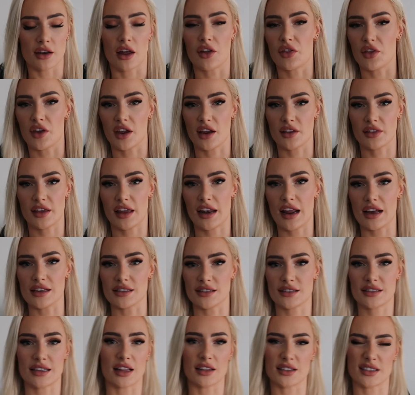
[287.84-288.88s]
nothing that
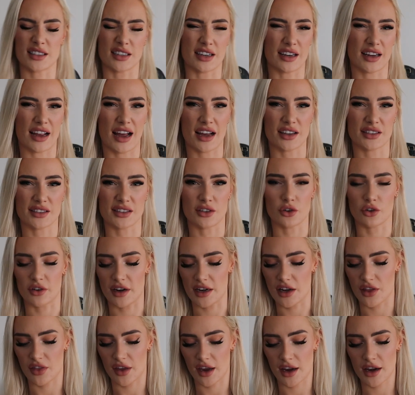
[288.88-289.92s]
has salicylic acid or
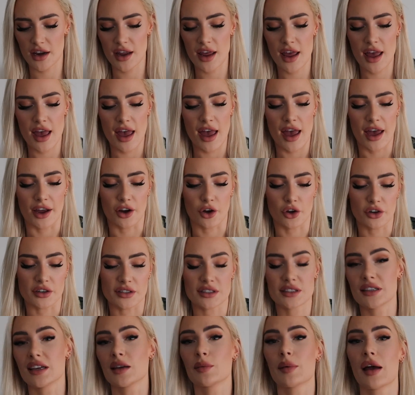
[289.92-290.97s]
anything, and go to
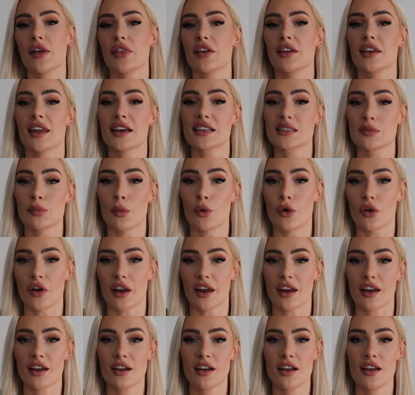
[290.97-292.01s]
sleep. And the next
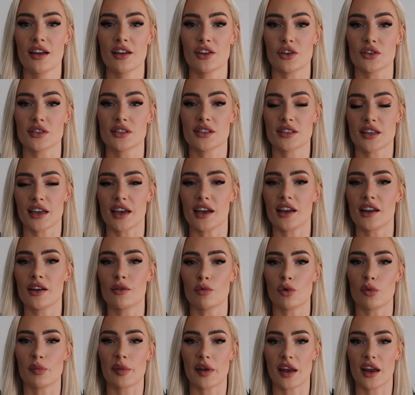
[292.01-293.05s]
morning, your
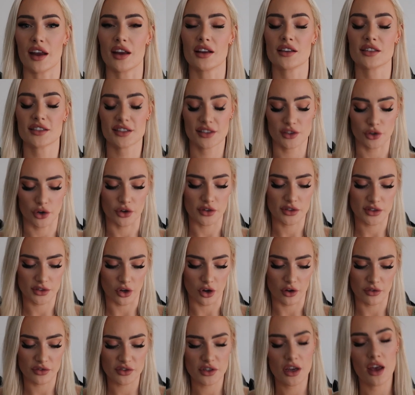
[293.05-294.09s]
skin will be so
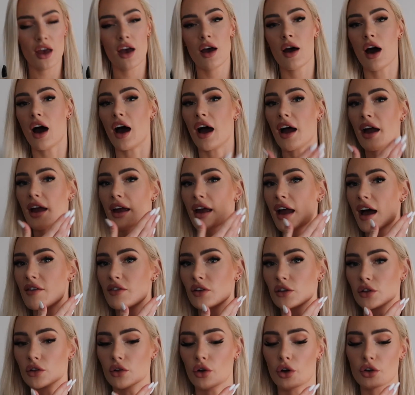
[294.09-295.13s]
soft. I have
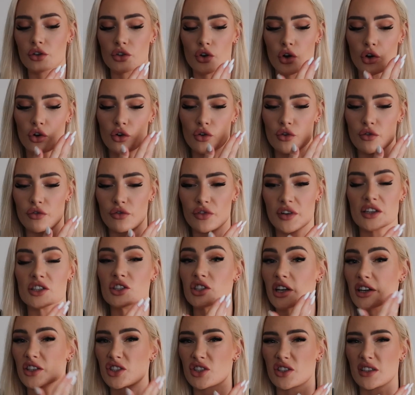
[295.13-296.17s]
a lot of
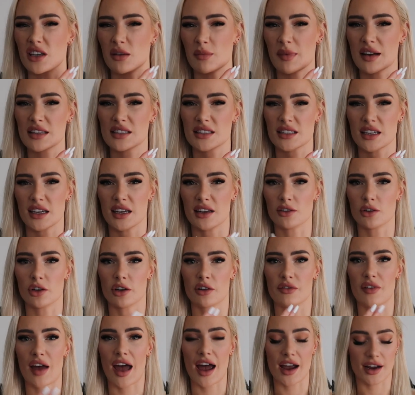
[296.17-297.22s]
congestion in my skin, a
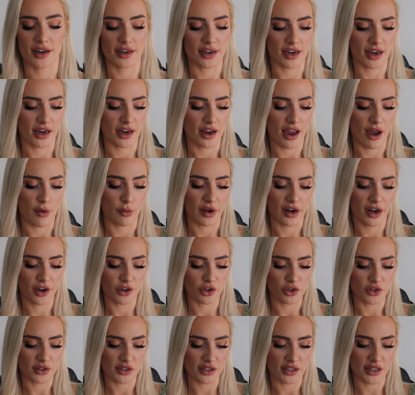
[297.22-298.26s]
lot of acne, and when I
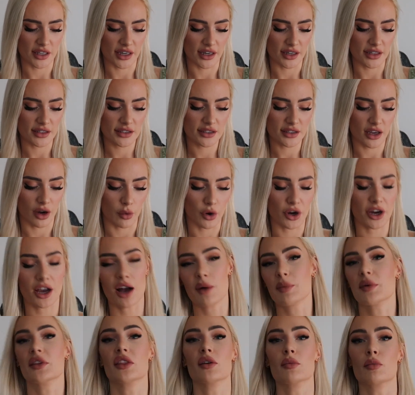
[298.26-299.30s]
use this, I woke
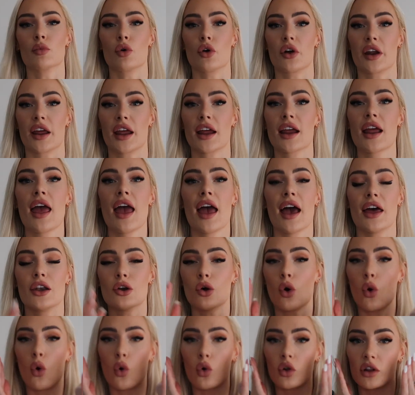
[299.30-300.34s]
up in the morning
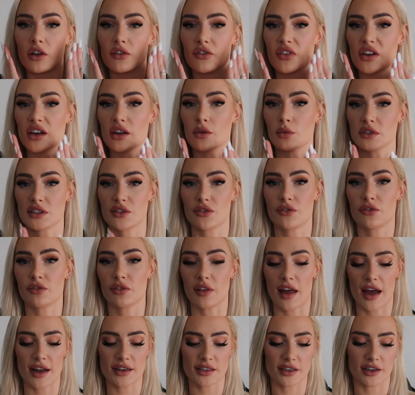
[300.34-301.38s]
and all of it was
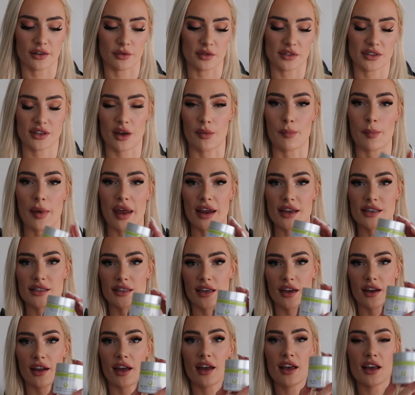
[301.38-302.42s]
flat and was
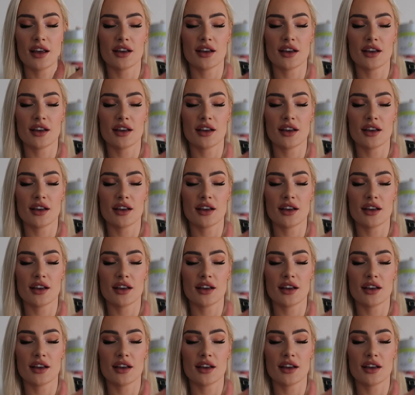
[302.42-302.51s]
amazing.